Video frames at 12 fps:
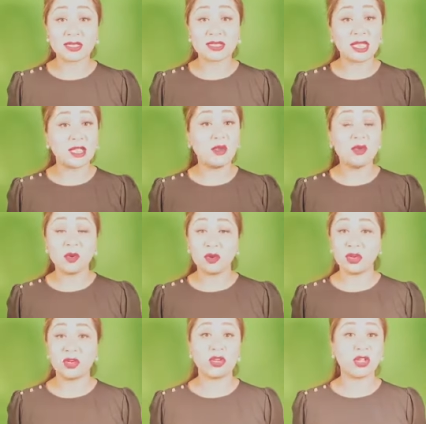say
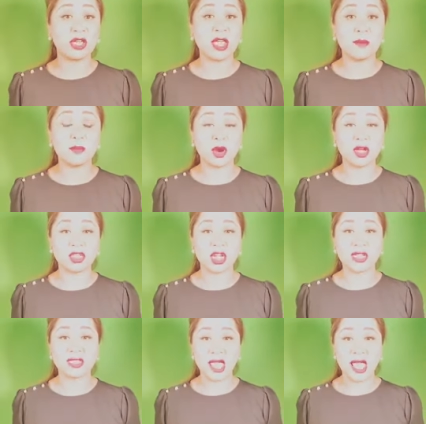you're looking at
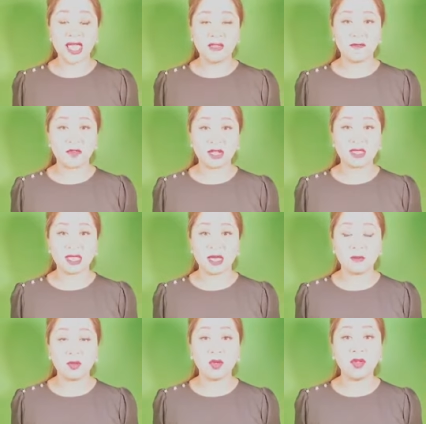project A, for
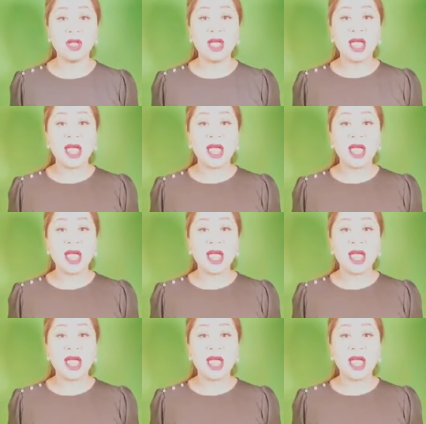example,